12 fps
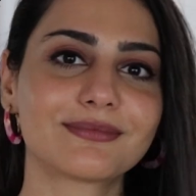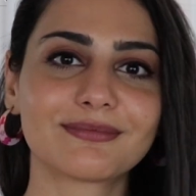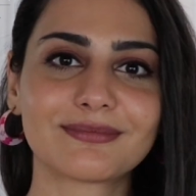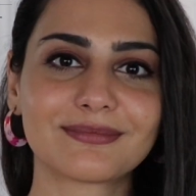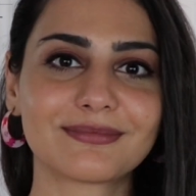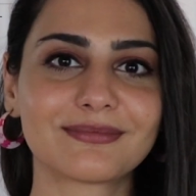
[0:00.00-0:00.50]

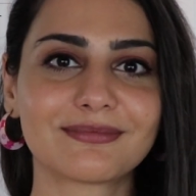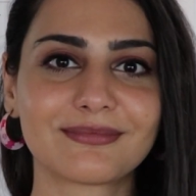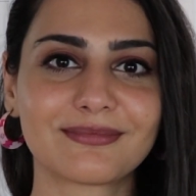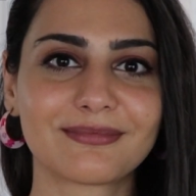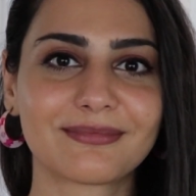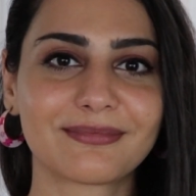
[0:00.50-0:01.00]

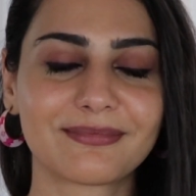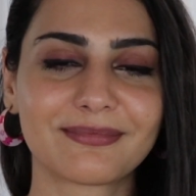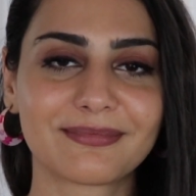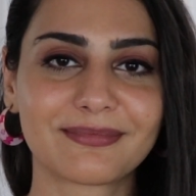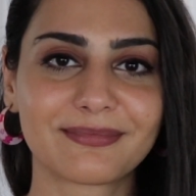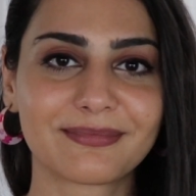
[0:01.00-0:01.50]

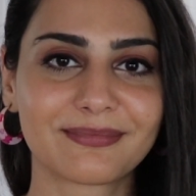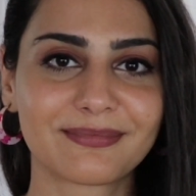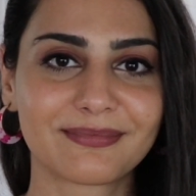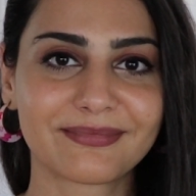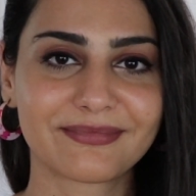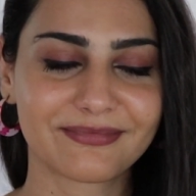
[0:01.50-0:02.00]

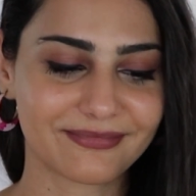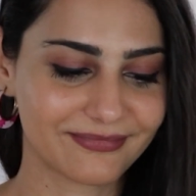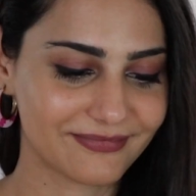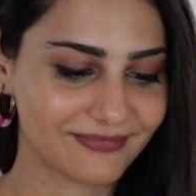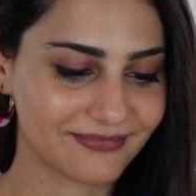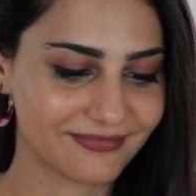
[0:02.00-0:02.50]

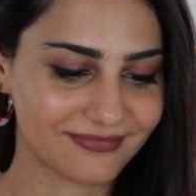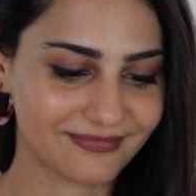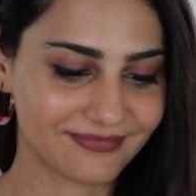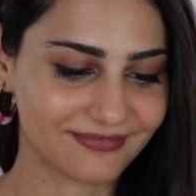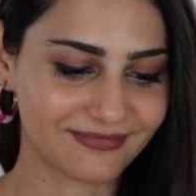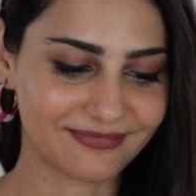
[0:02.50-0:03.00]
The person shown says nothing.